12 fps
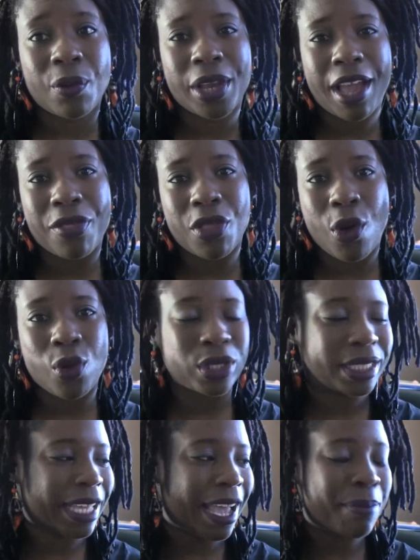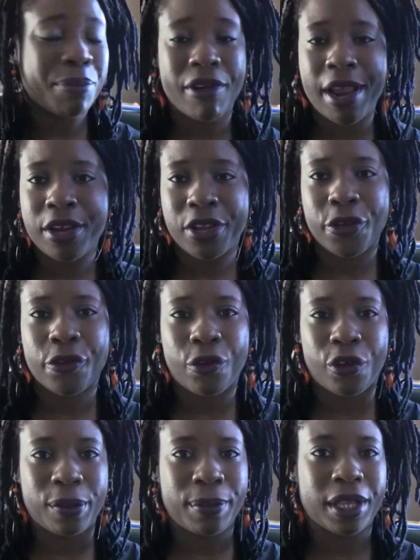and we got the whole set, brand new,
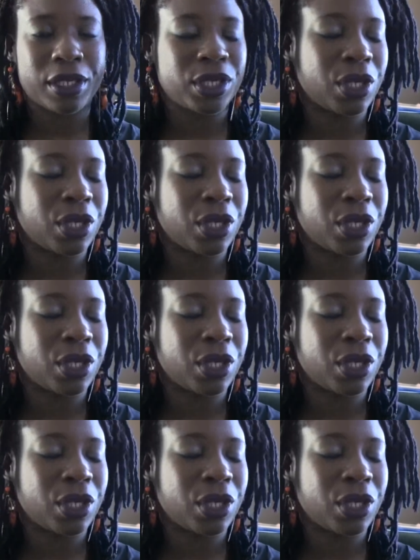forty bucks.